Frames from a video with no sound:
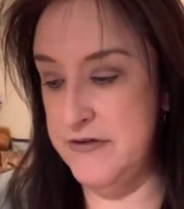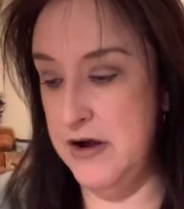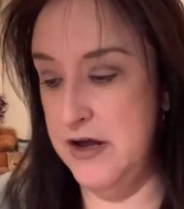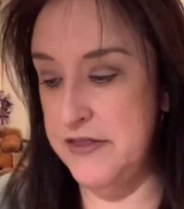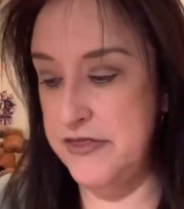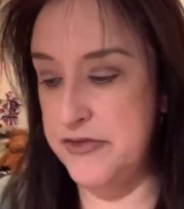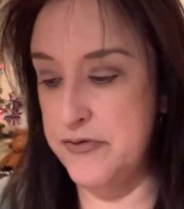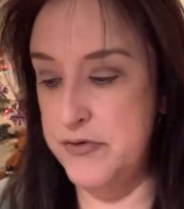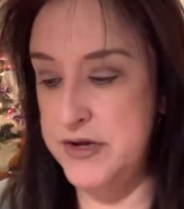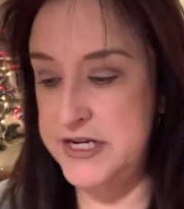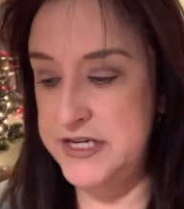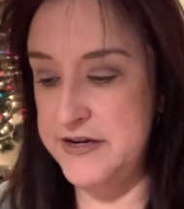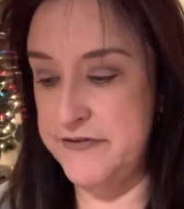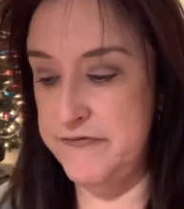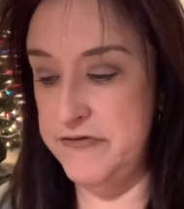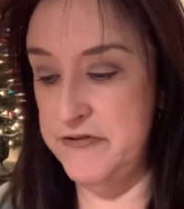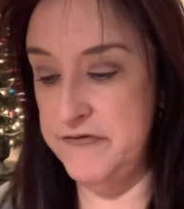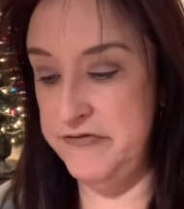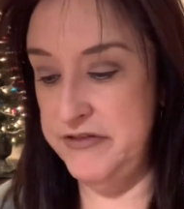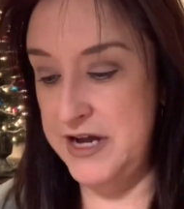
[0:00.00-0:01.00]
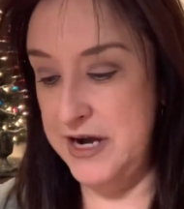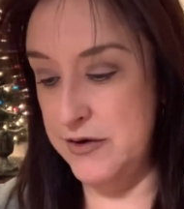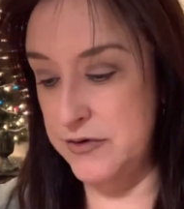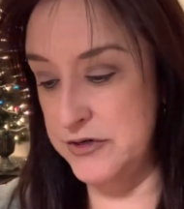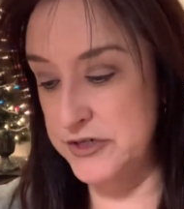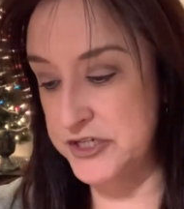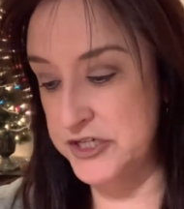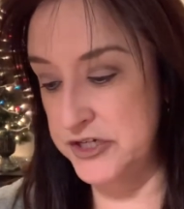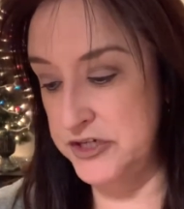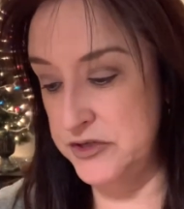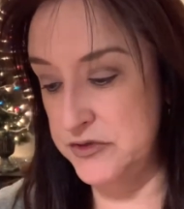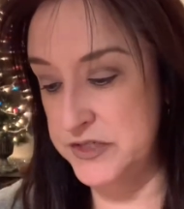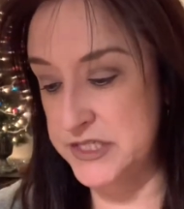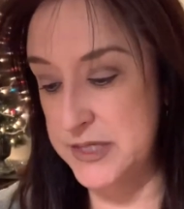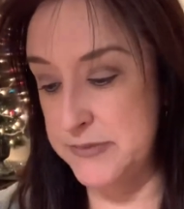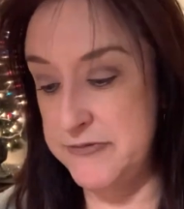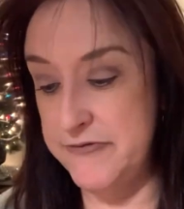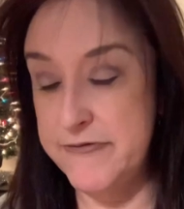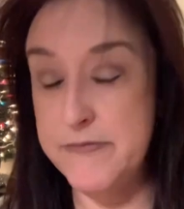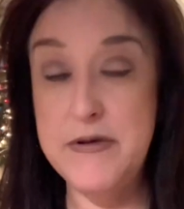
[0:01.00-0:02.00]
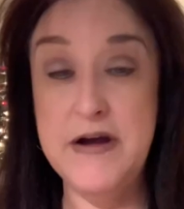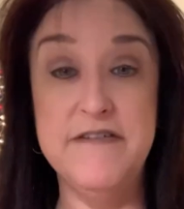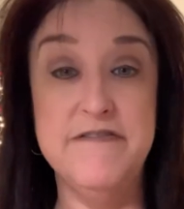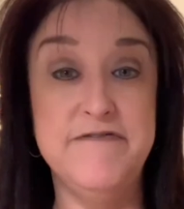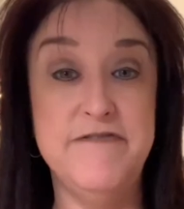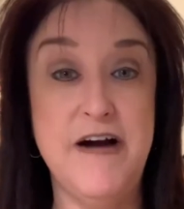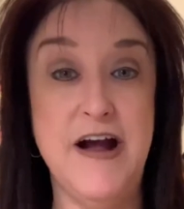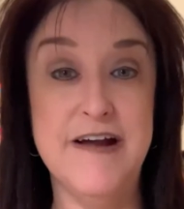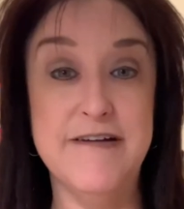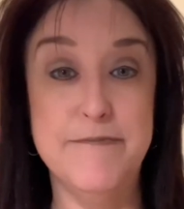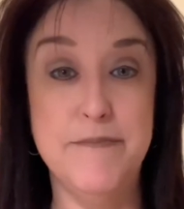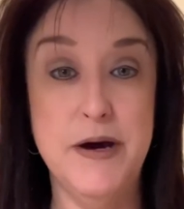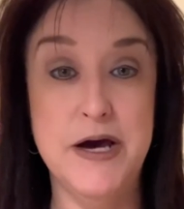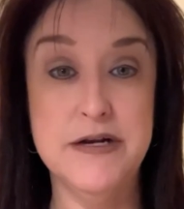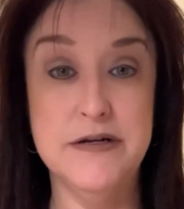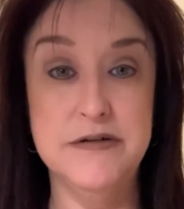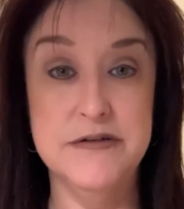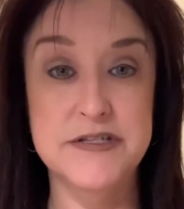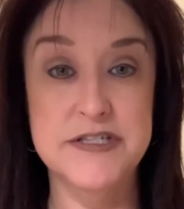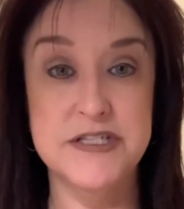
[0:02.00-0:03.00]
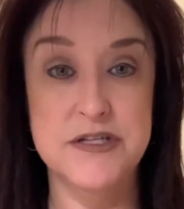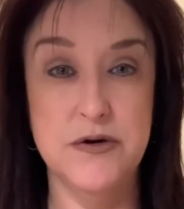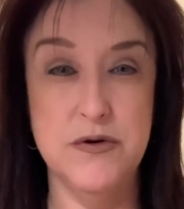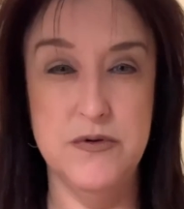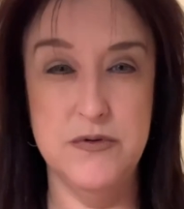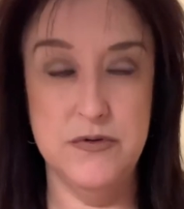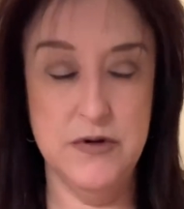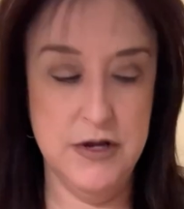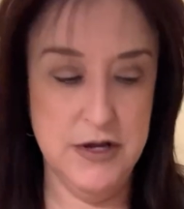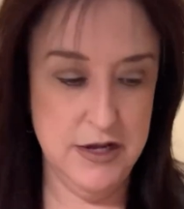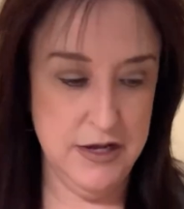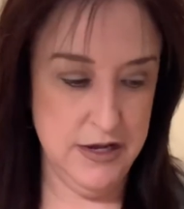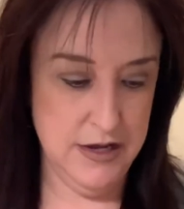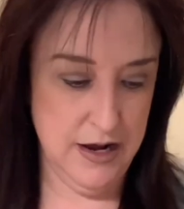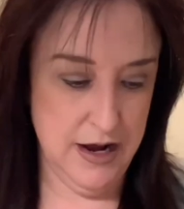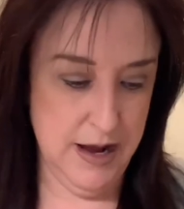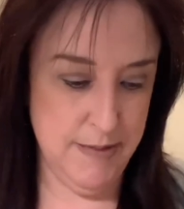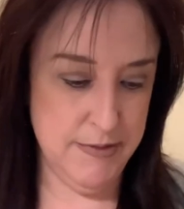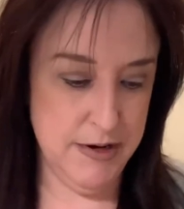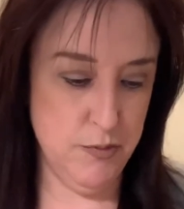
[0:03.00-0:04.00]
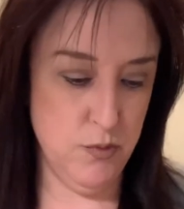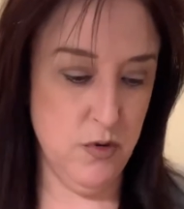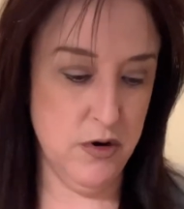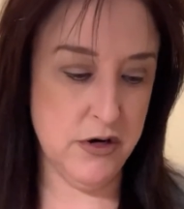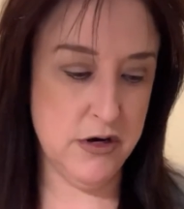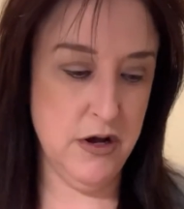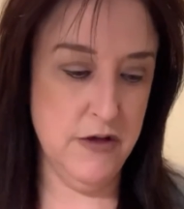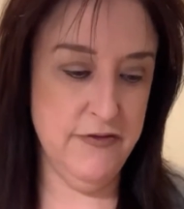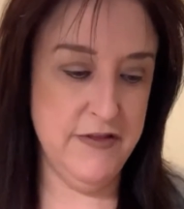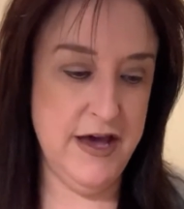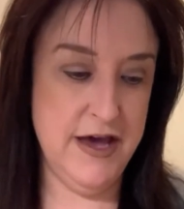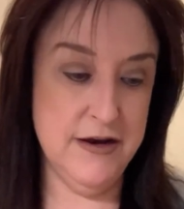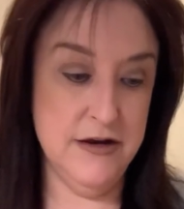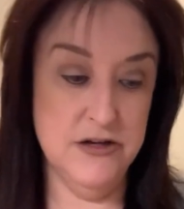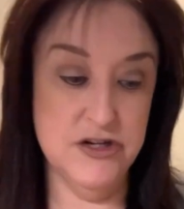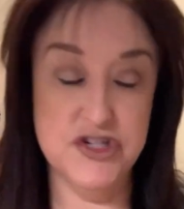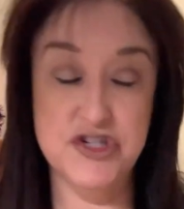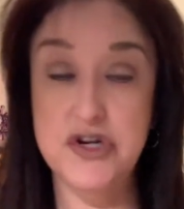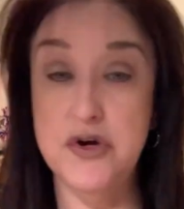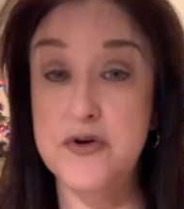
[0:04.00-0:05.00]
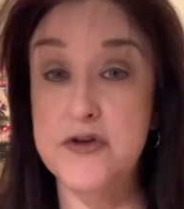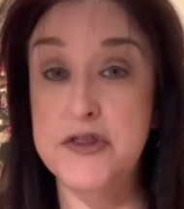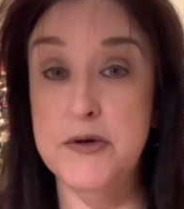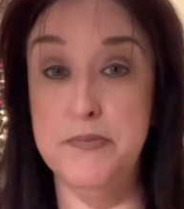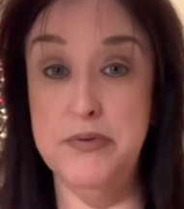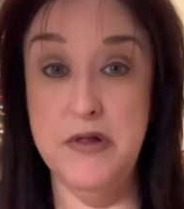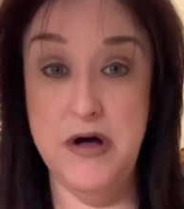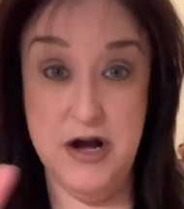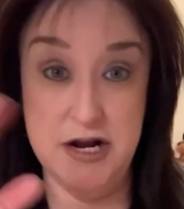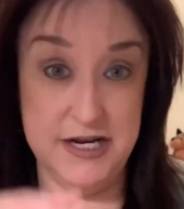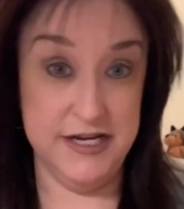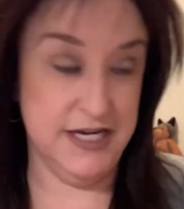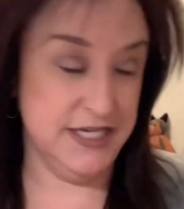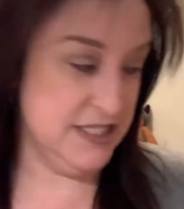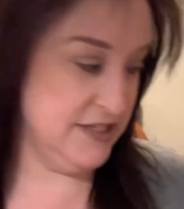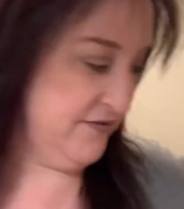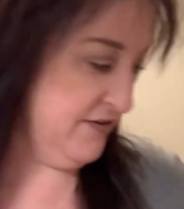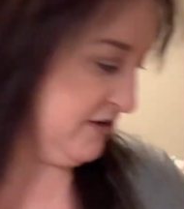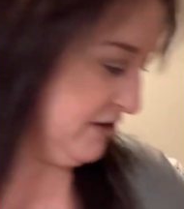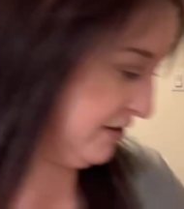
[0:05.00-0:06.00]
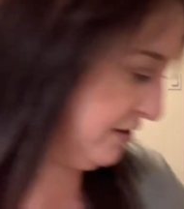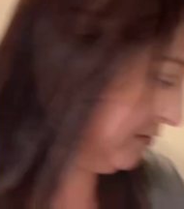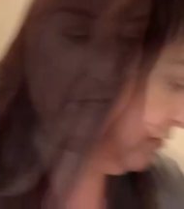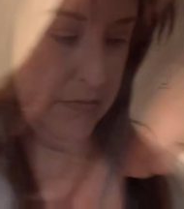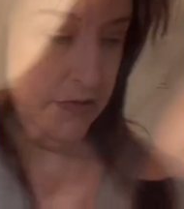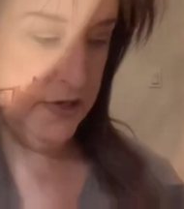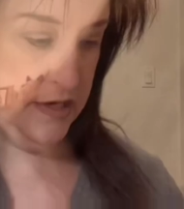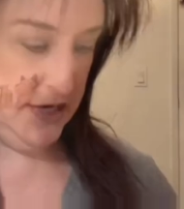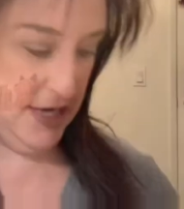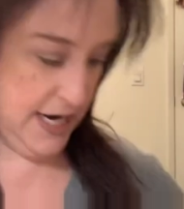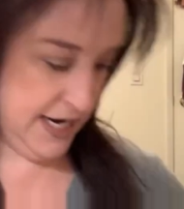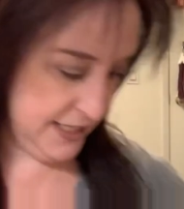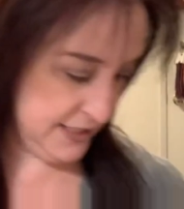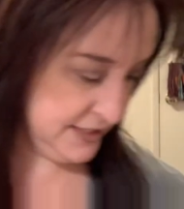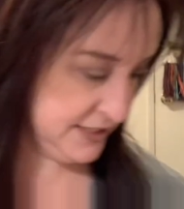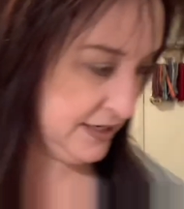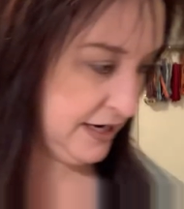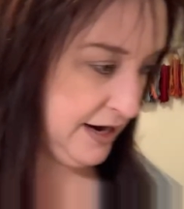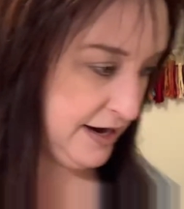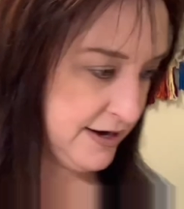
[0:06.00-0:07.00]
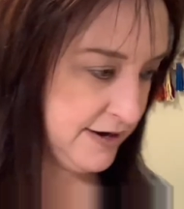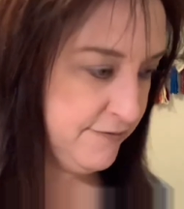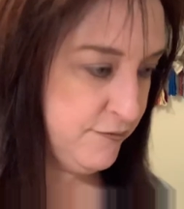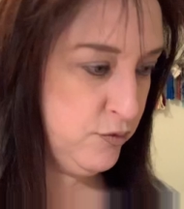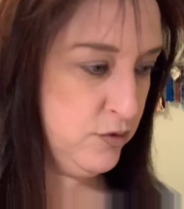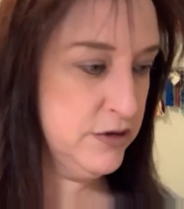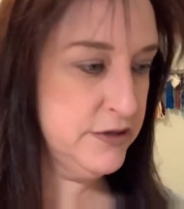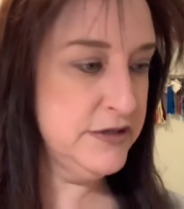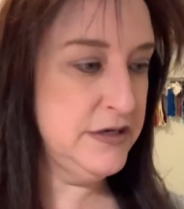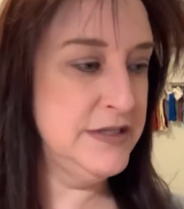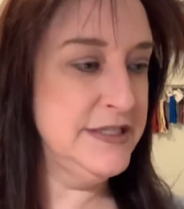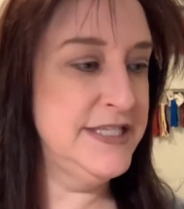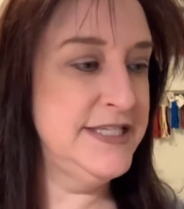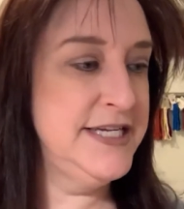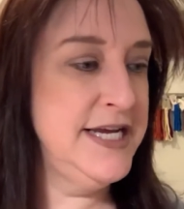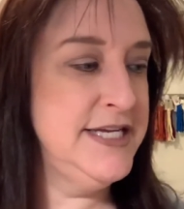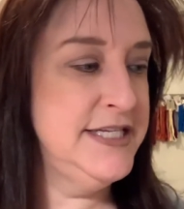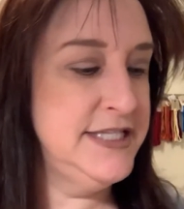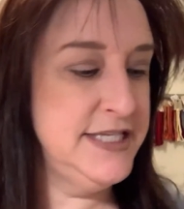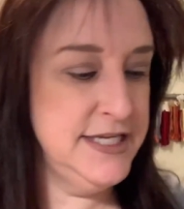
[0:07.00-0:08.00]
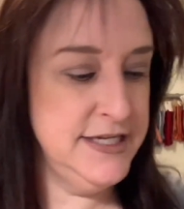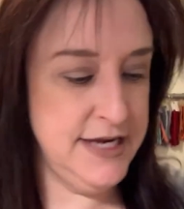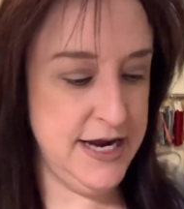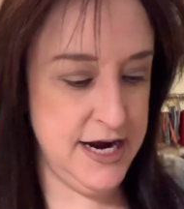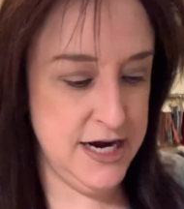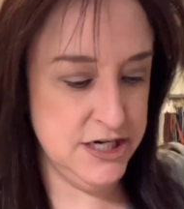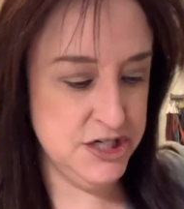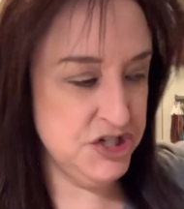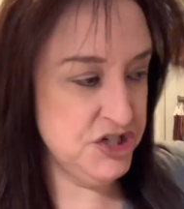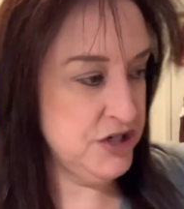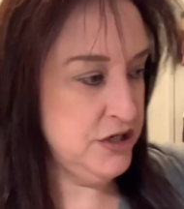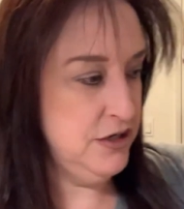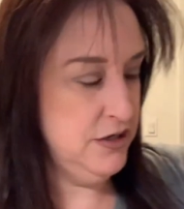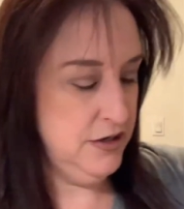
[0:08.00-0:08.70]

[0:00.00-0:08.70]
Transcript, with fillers: got three different flowers to do. Some of them have five petals, so I'm going to work on that. I'll show you the block next video. Next, I have worked on Stacy Nash